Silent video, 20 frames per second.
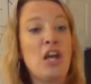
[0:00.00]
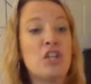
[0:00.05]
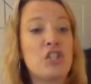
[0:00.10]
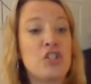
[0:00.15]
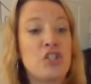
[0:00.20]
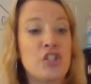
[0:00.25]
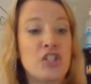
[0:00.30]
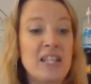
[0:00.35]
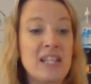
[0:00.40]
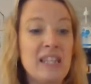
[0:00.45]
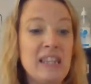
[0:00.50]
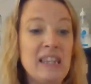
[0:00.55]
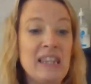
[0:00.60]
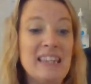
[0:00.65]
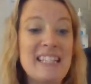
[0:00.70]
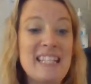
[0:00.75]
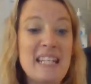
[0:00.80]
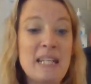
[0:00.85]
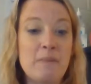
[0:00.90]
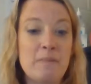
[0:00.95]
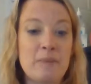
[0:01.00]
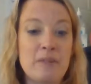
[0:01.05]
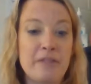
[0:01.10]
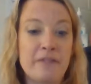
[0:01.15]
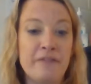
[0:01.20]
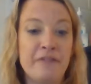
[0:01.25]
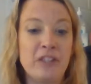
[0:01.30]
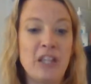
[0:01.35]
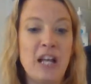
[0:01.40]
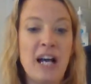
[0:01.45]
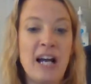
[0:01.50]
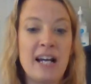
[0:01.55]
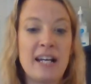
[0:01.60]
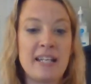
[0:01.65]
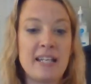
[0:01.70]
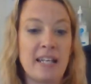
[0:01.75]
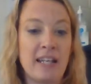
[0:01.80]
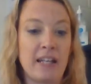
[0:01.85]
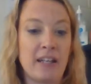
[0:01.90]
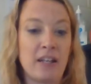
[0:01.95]
She leaped,
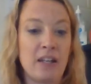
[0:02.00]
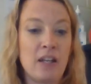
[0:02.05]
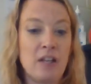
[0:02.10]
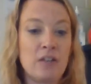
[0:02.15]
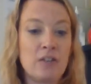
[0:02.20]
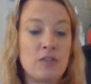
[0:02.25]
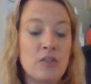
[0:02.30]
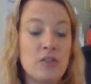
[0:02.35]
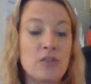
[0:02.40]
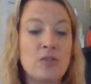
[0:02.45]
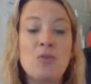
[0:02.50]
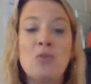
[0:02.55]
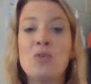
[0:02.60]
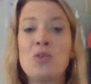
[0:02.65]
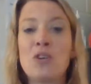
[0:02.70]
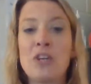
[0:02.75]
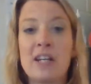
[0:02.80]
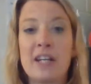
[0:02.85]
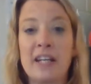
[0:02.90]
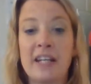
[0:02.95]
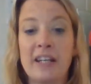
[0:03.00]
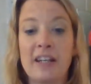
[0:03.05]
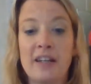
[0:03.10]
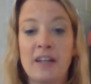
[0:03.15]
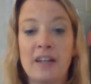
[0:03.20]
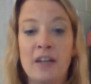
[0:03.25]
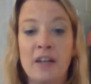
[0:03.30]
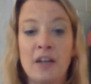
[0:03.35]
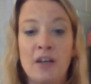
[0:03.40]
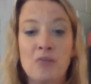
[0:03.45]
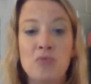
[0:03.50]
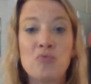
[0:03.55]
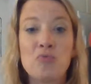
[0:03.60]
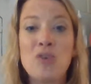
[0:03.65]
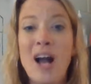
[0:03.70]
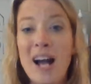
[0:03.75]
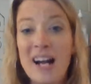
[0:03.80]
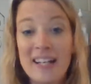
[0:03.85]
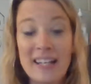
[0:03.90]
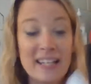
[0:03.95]
flying, soaring,
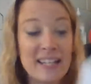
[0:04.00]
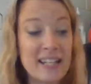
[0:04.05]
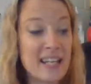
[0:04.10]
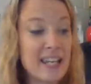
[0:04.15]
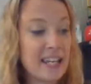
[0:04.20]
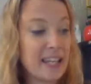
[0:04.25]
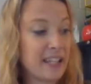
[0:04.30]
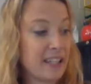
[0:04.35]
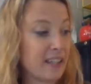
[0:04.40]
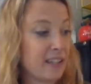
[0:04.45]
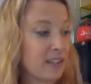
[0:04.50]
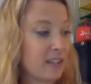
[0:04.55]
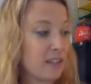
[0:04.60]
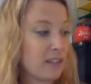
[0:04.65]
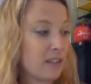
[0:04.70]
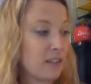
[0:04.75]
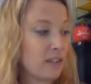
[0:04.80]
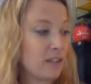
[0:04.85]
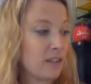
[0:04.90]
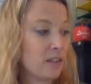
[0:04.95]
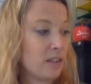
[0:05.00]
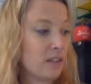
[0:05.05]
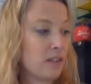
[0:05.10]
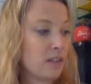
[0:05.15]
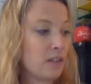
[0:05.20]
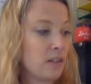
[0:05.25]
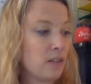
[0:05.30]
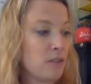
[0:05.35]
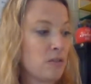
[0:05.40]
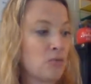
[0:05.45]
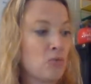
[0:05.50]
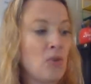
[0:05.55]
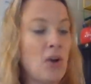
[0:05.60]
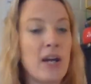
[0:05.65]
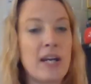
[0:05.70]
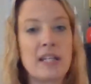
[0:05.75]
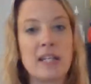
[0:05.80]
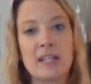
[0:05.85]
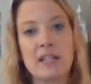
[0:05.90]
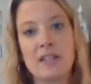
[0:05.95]
rocketing,
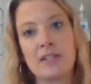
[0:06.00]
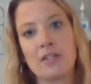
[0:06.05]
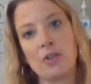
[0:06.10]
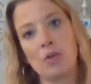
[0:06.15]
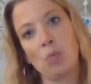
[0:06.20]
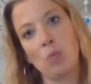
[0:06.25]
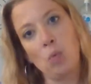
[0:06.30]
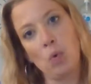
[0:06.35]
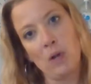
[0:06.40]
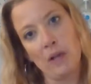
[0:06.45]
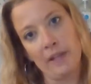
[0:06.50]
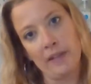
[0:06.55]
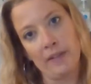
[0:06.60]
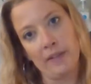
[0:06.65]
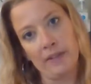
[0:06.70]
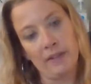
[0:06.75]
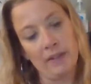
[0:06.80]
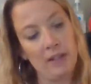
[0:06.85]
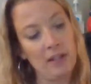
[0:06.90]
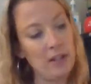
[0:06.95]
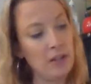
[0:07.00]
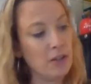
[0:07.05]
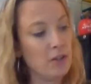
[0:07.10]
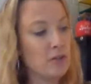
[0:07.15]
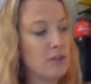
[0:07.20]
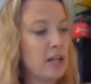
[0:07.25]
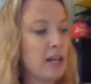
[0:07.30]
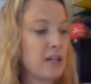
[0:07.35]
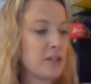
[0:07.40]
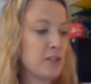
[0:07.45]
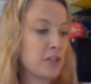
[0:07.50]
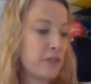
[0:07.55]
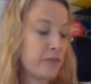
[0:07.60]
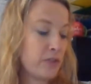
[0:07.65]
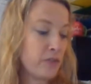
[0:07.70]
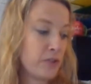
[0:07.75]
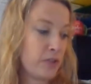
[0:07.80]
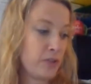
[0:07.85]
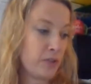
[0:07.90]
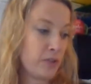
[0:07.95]
right into 1, who knocked
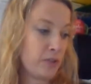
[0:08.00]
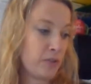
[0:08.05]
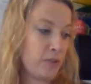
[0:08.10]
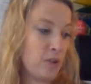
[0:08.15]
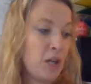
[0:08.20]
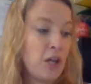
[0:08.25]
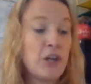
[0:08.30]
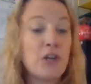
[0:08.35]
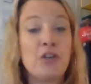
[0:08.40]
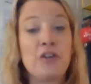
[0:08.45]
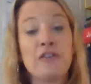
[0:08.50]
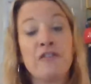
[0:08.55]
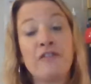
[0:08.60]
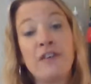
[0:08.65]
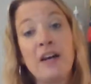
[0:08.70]
over 2, who